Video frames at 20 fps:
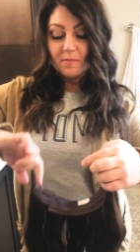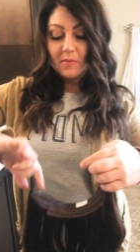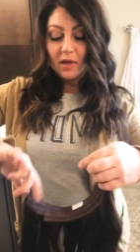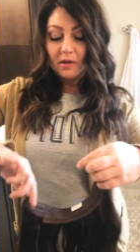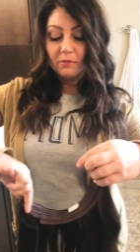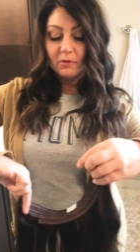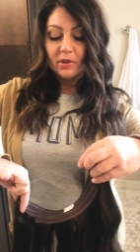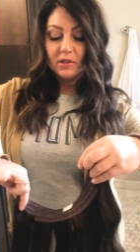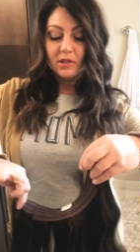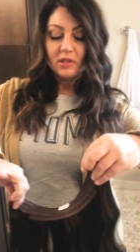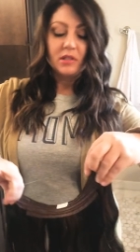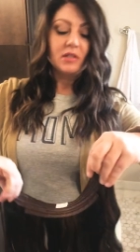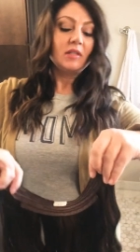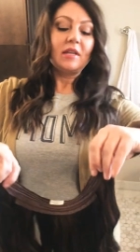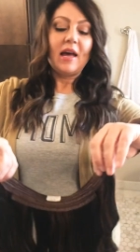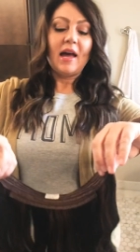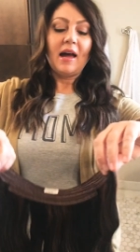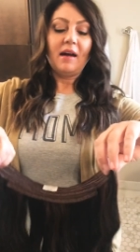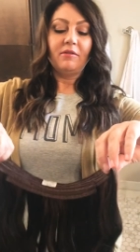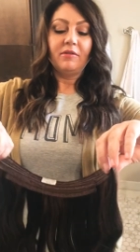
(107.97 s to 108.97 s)
main reasons to
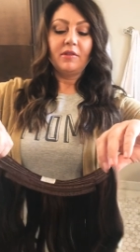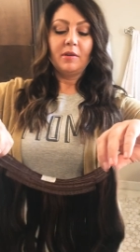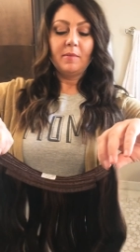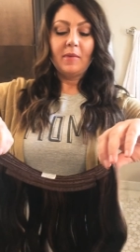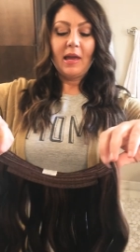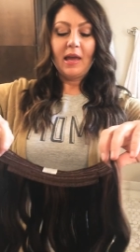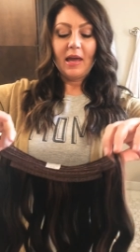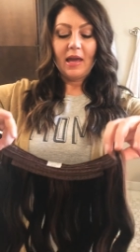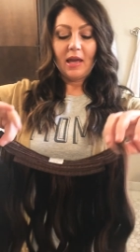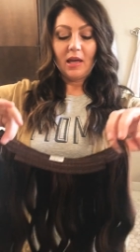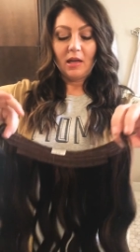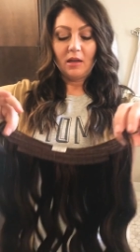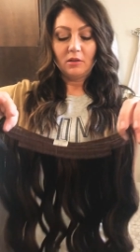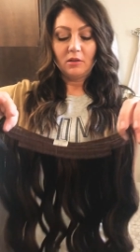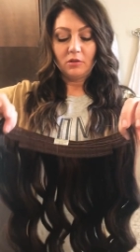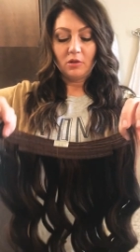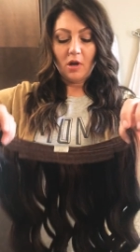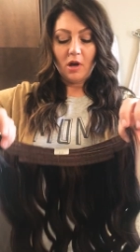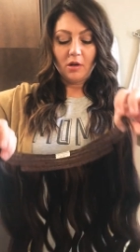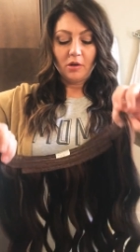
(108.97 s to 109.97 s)
have them hang
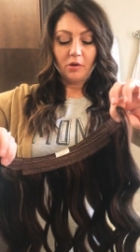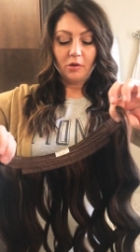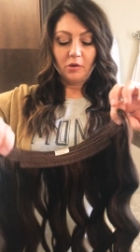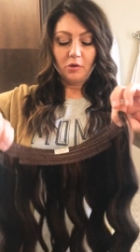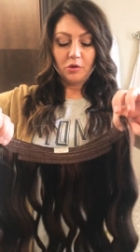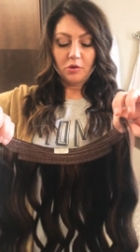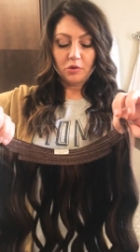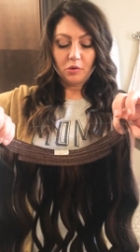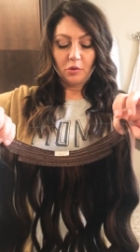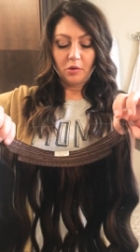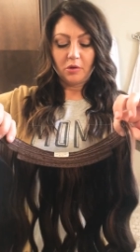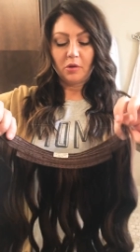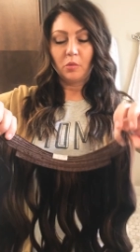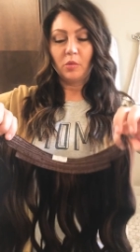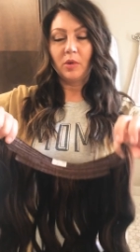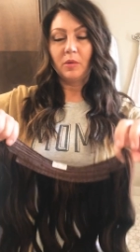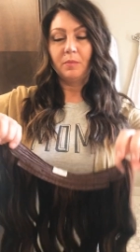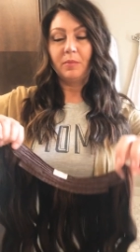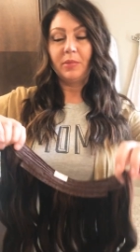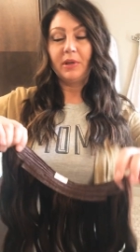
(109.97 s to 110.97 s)
longer or shorter
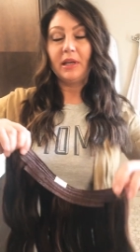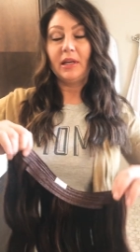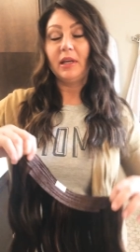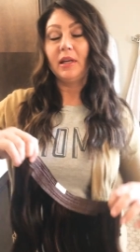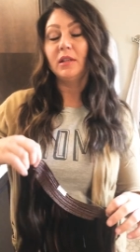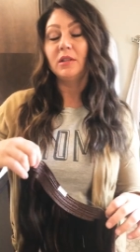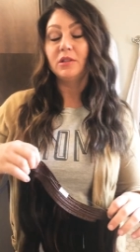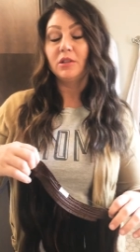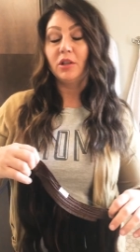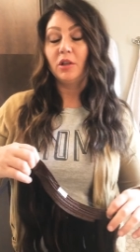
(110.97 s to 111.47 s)
would be